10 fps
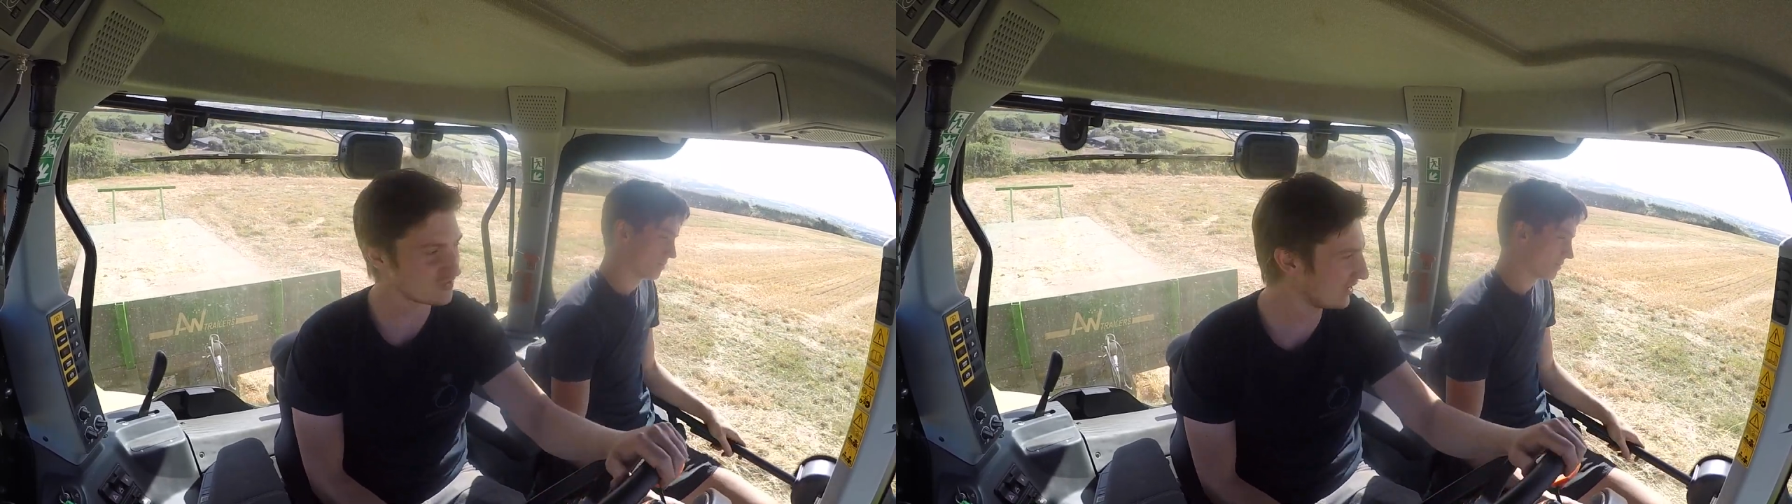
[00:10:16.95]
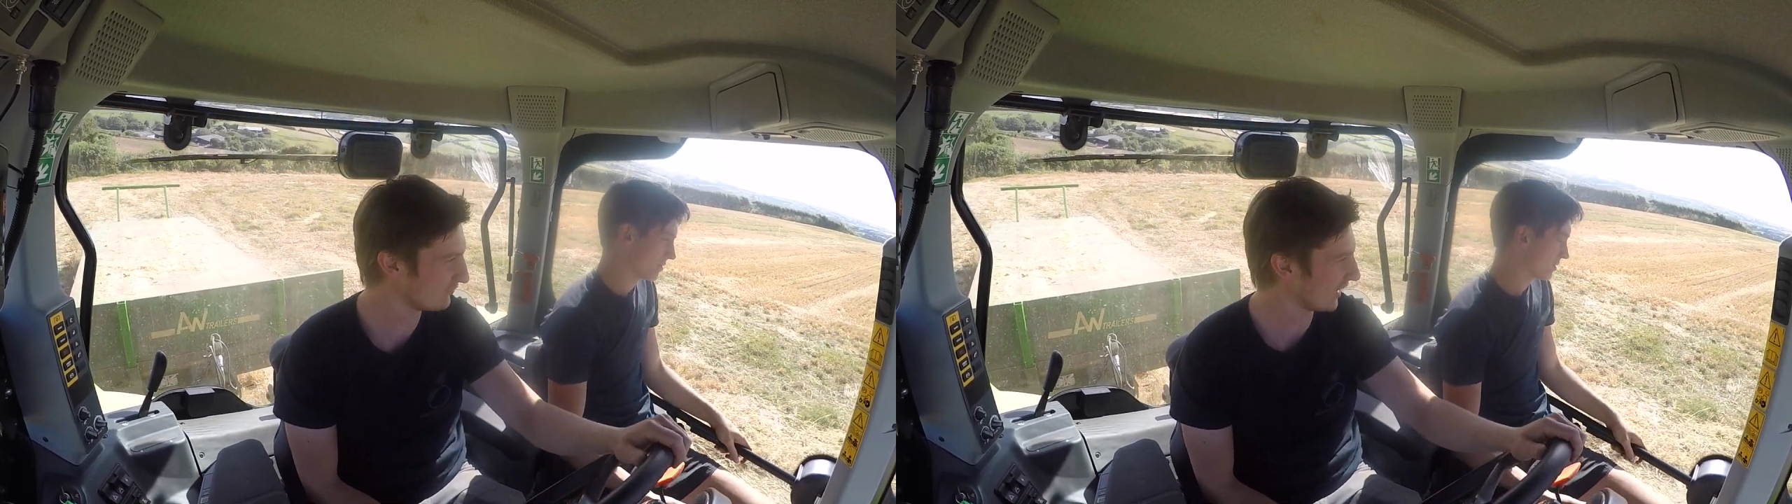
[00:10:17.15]

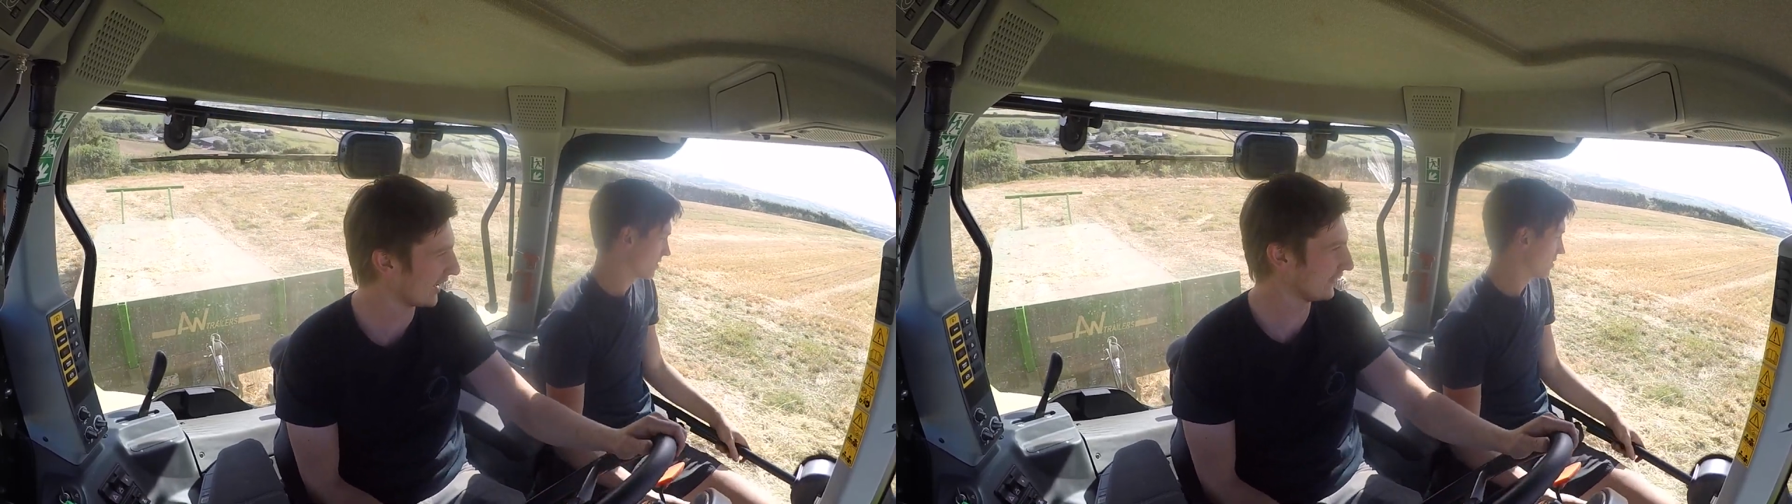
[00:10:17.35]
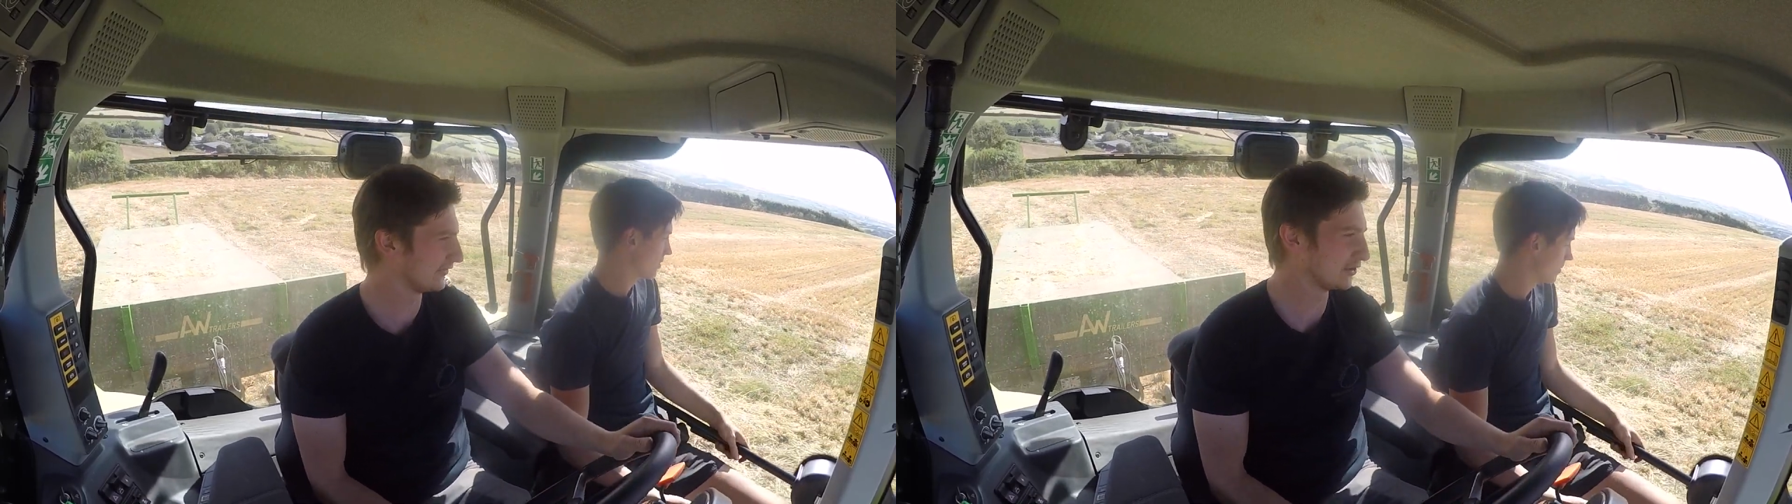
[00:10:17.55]
give a
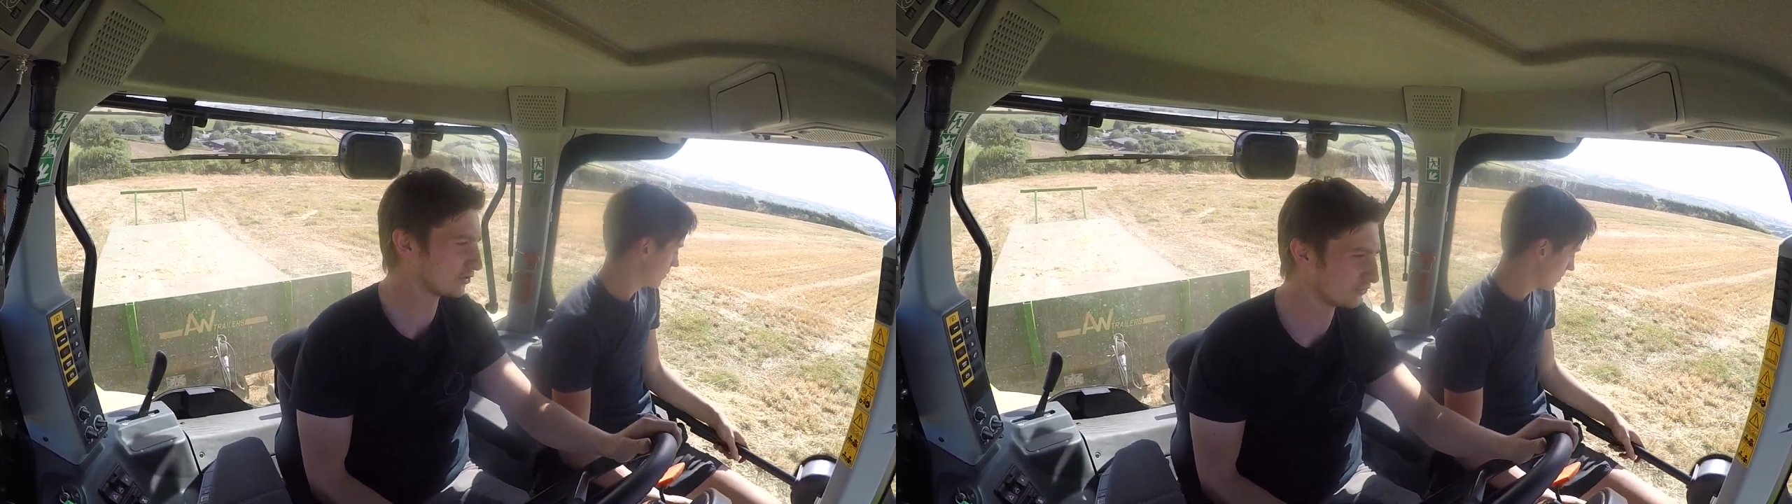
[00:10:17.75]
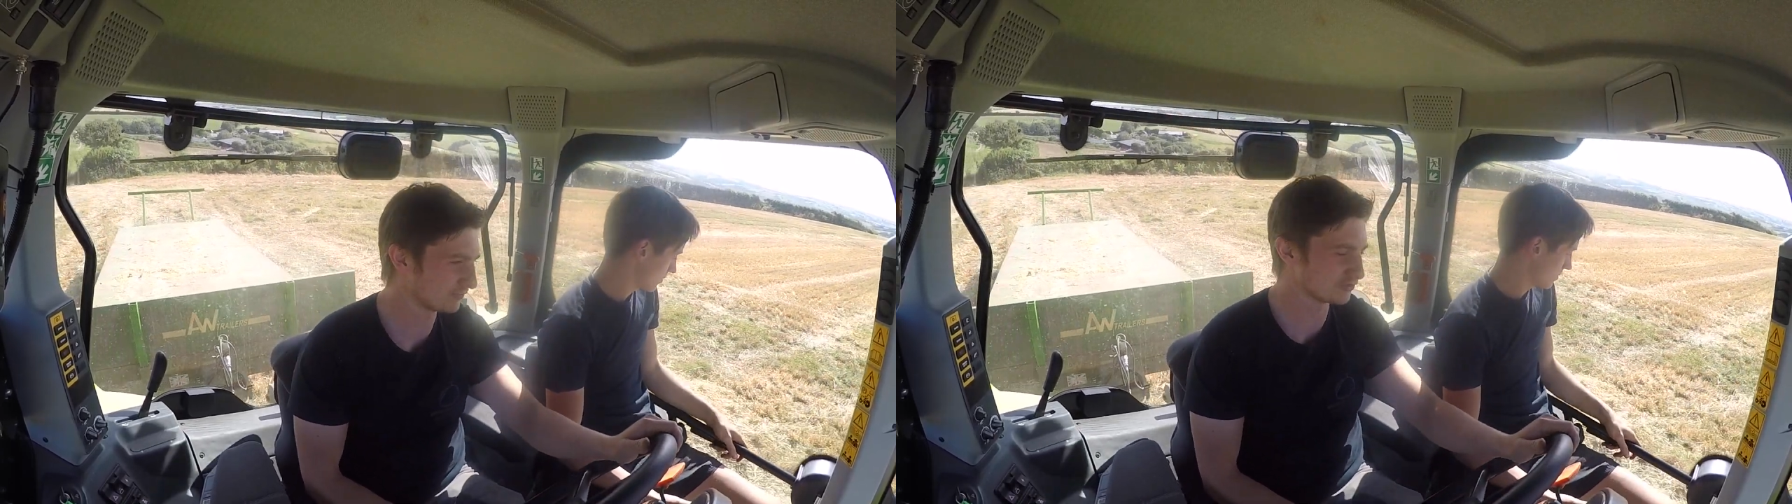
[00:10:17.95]
handler
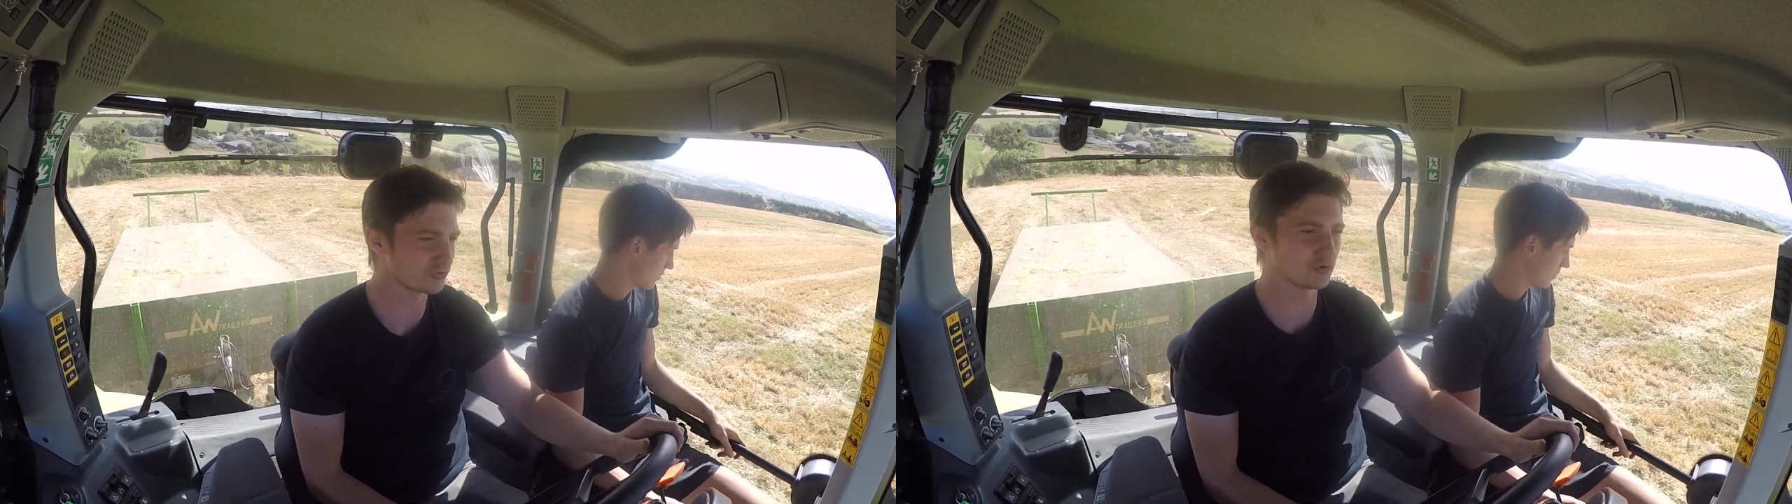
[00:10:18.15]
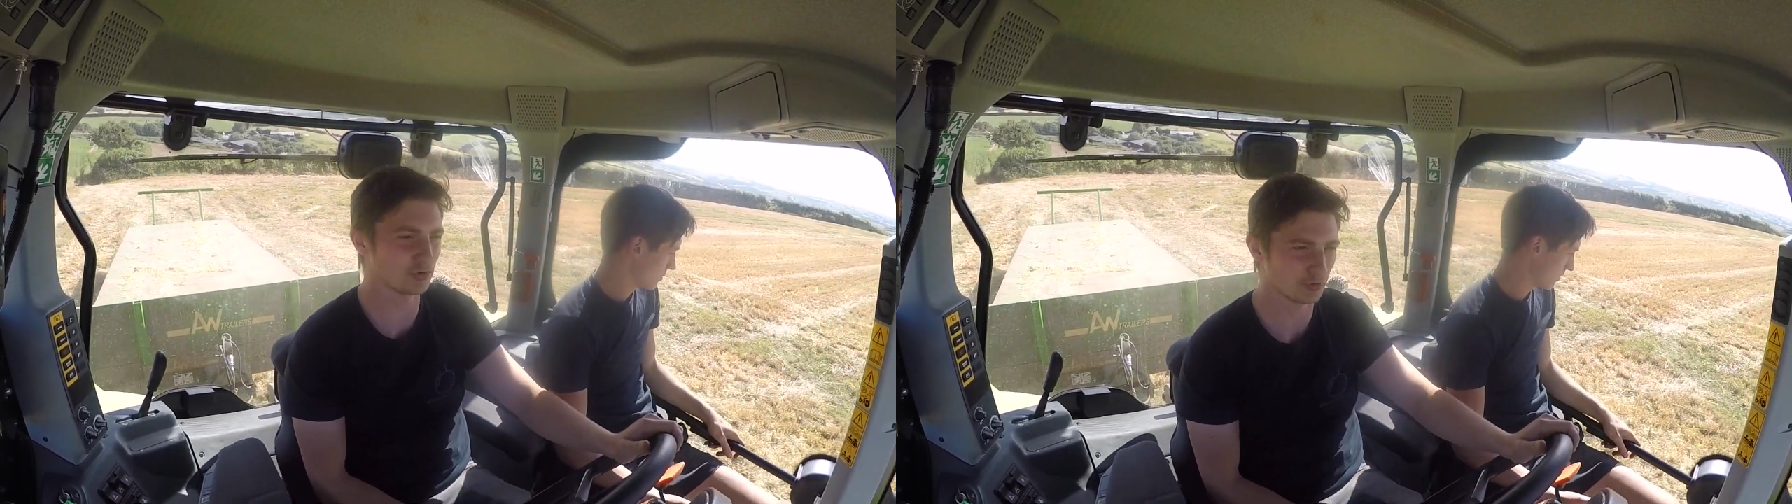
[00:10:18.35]
because we've just
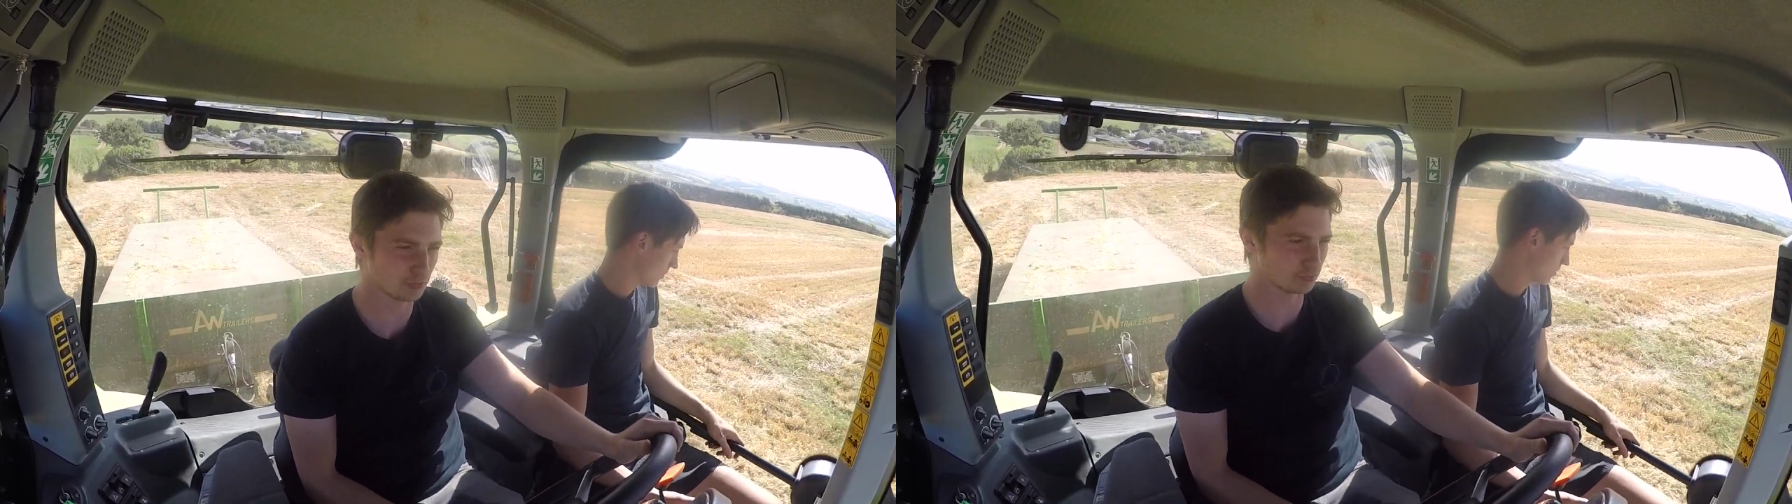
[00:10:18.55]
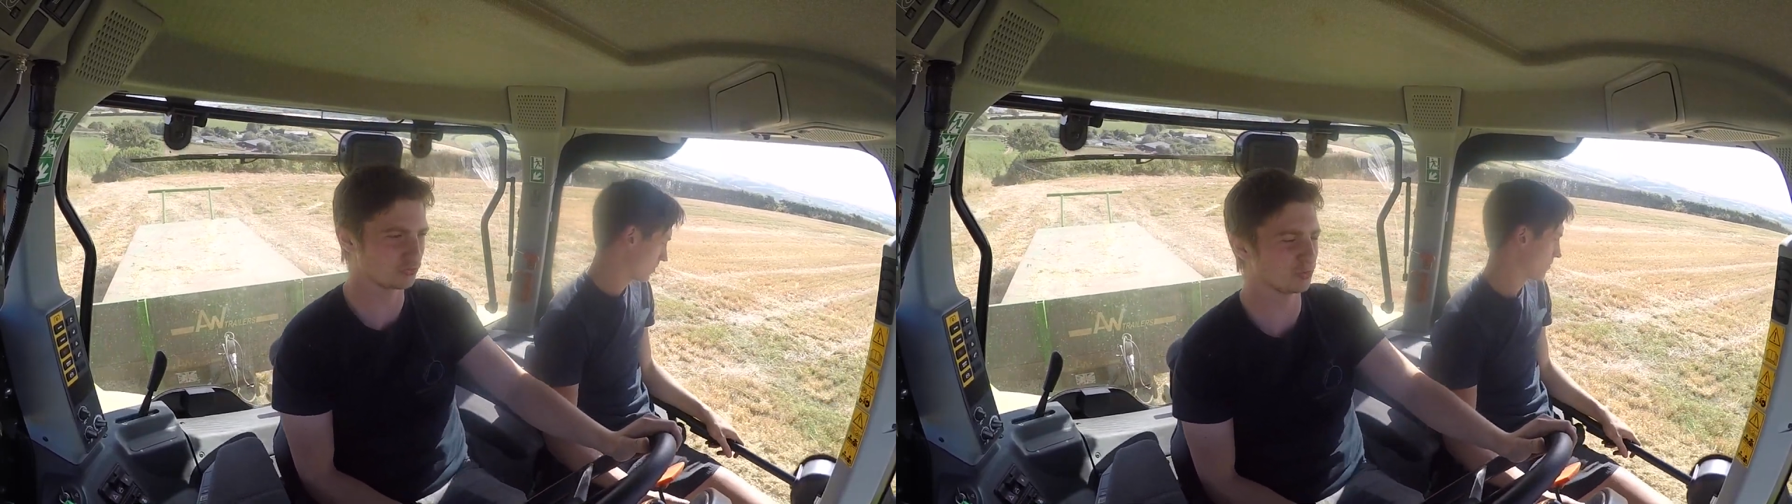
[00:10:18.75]
got
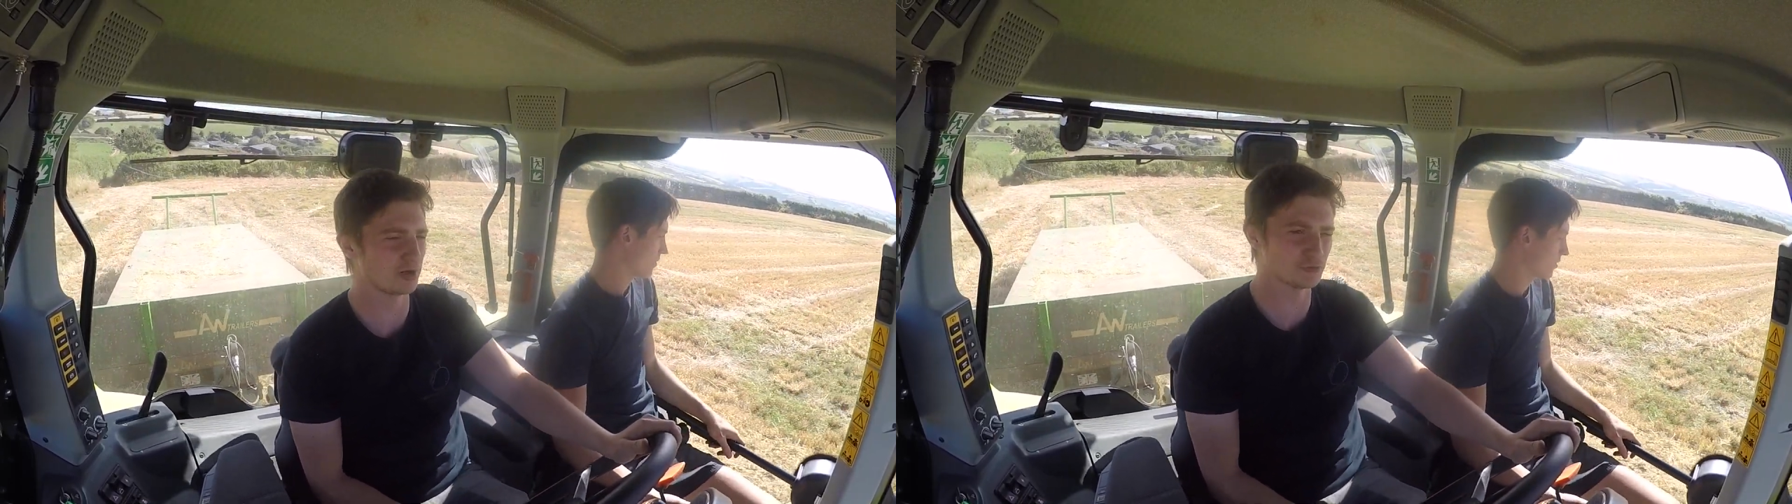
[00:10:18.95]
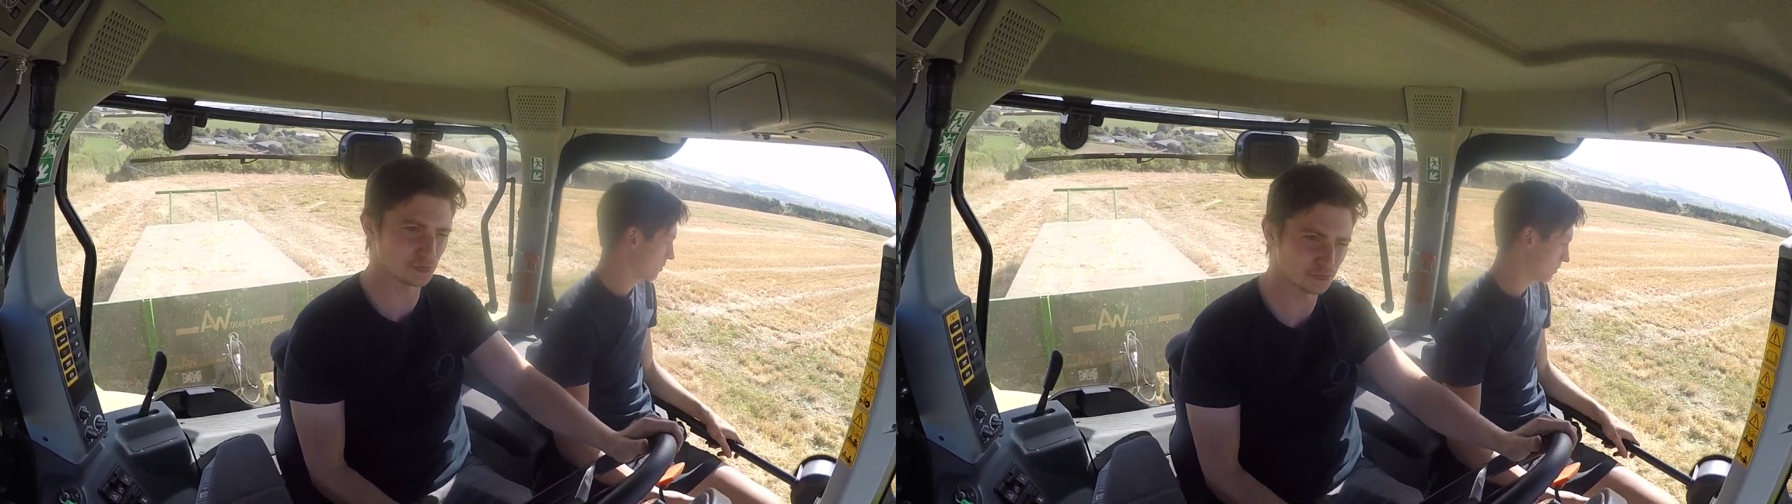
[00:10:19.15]
12 or